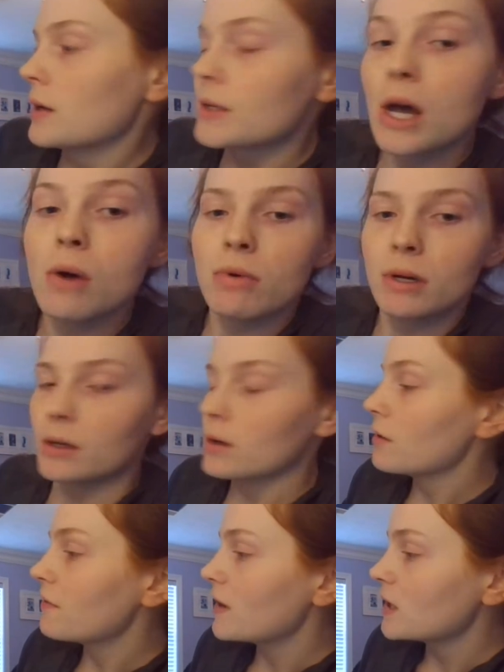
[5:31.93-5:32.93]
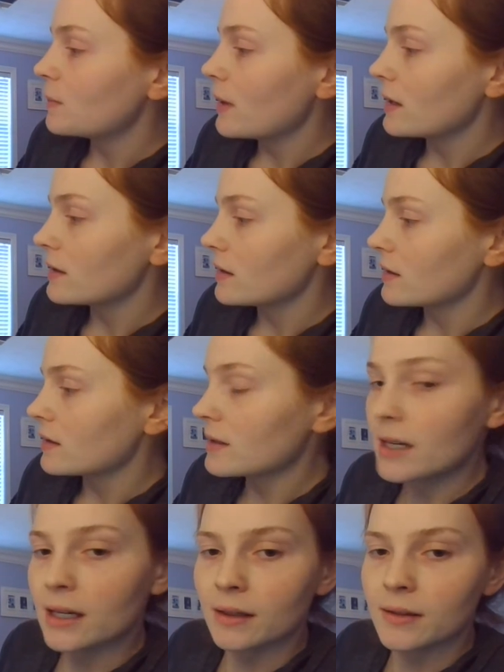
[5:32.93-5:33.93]
So your first base is
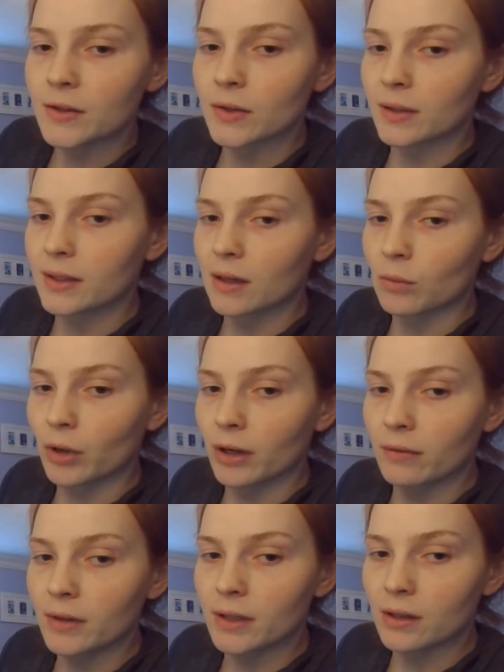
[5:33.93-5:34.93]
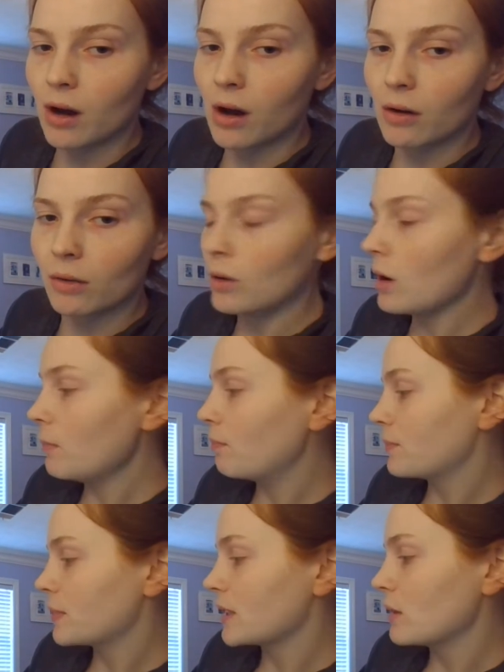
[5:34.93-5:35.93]
C, so it's somewhere in this column,
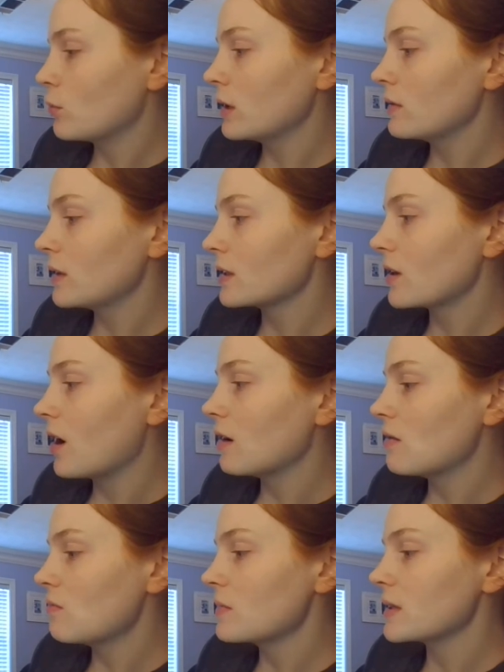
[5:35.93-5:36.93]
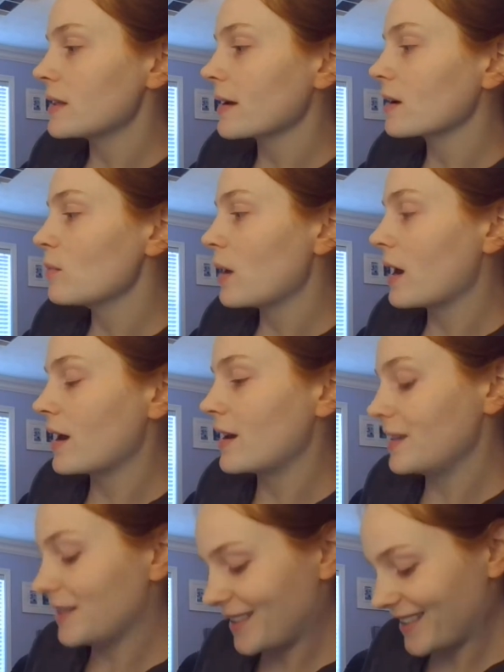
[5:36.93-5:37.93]
Oop, somewhere in this column. Second
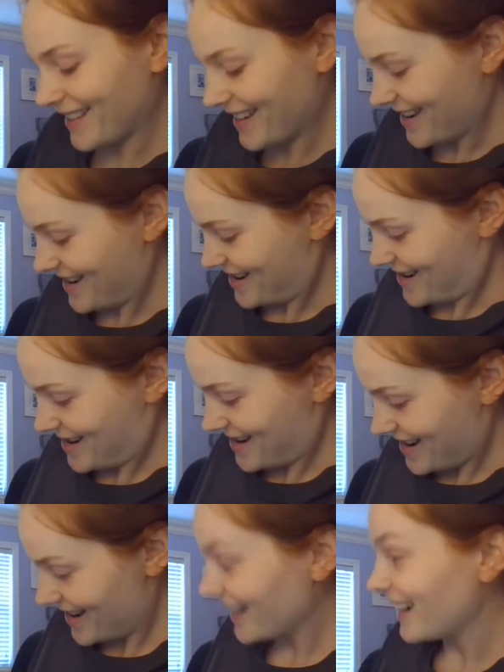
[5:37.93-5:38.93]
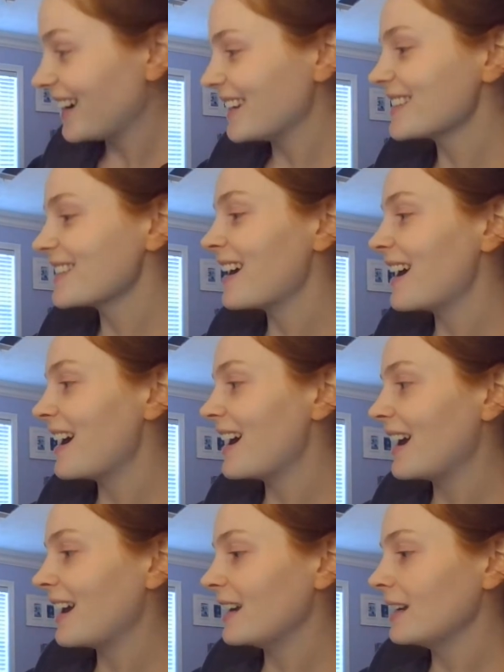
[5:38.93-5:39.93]
base is
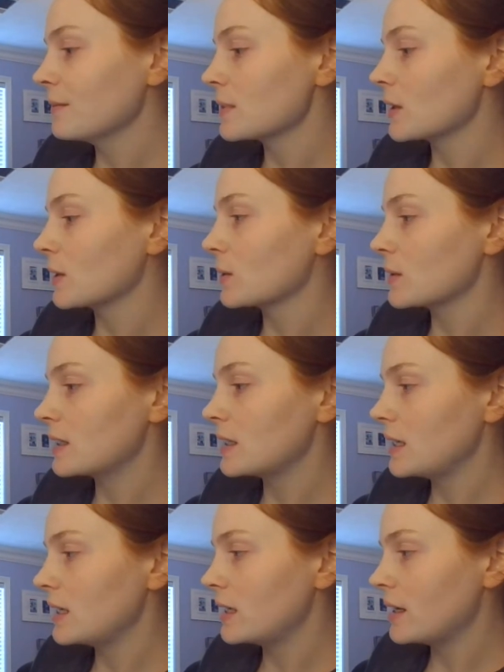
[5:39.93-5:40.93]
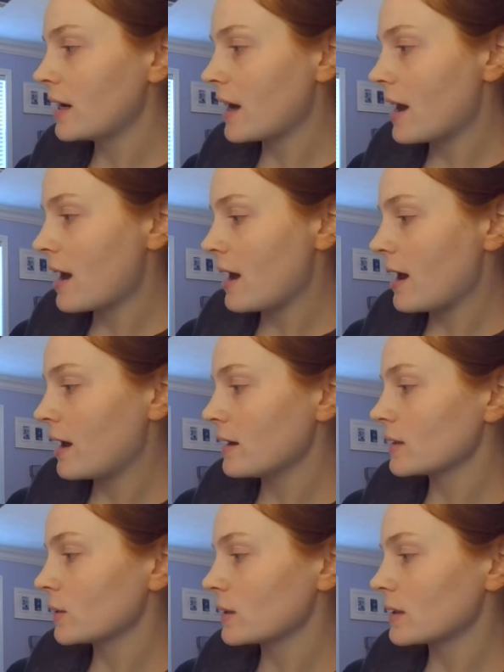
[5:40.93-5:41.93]
A, so CA,
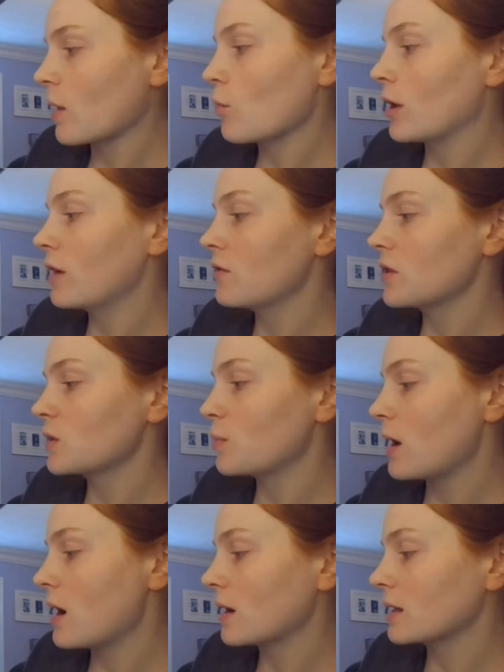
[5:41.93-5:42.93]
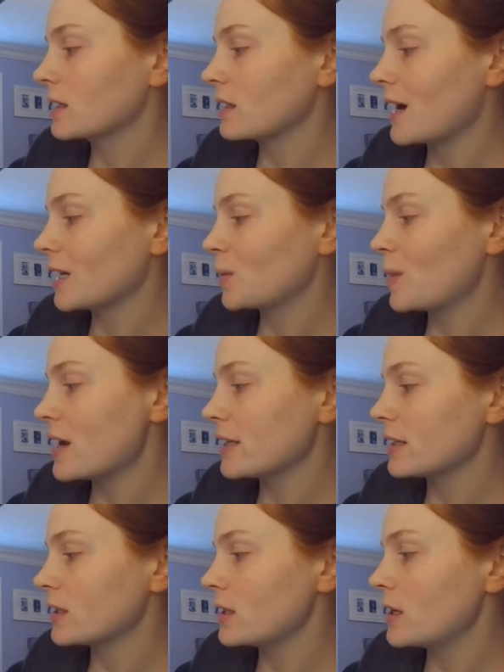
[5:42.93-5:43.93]
so it's somewhere in this box. Last
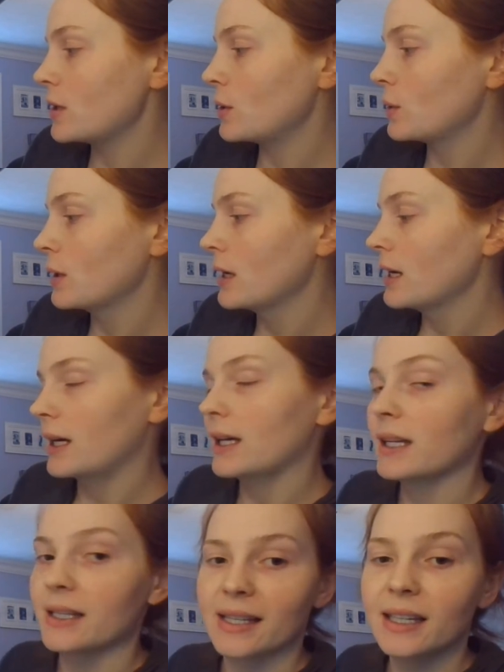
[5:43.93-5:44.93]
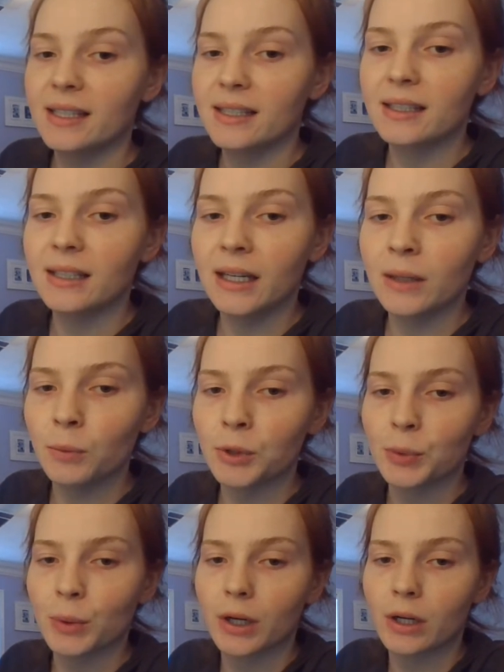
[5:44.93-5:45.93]
base is U. It is histidine,
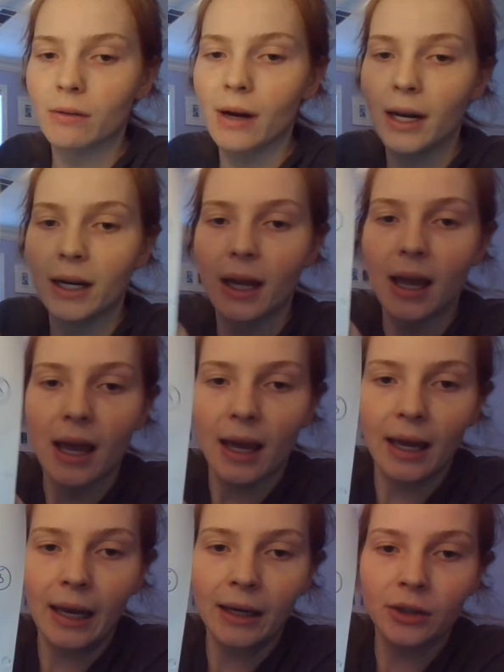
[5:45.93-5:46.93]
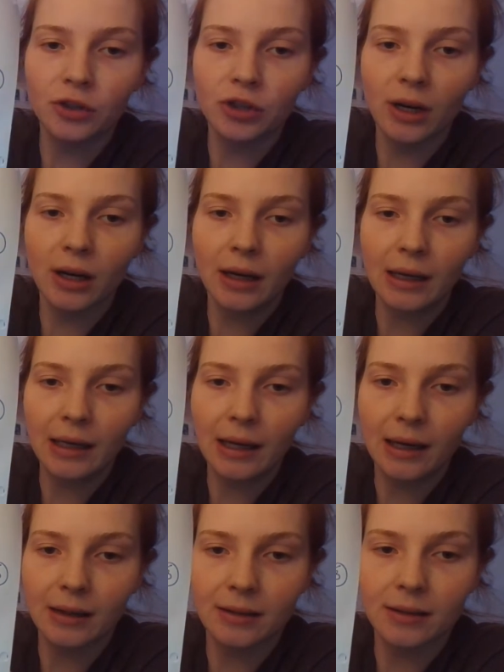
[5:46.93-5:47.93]
which we're going to write
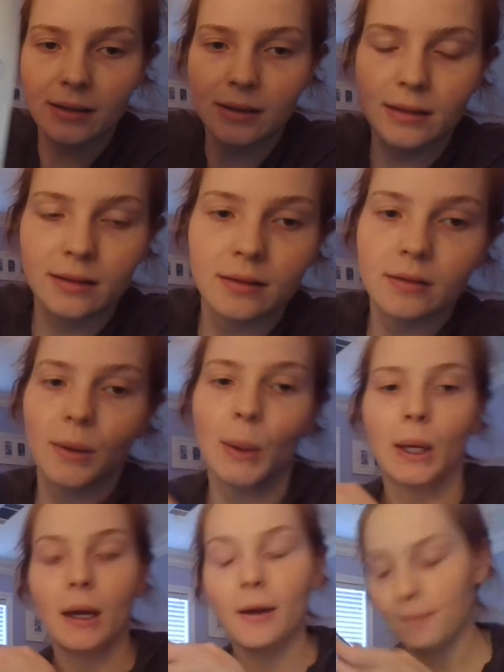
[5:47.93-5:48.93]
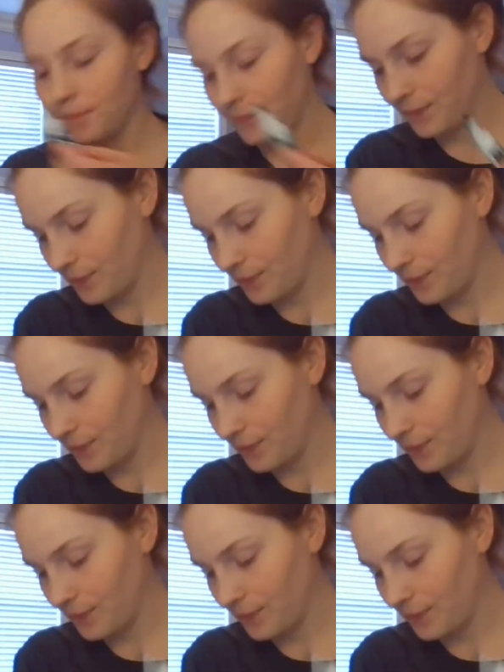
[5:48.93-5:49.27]
HIS. Okay.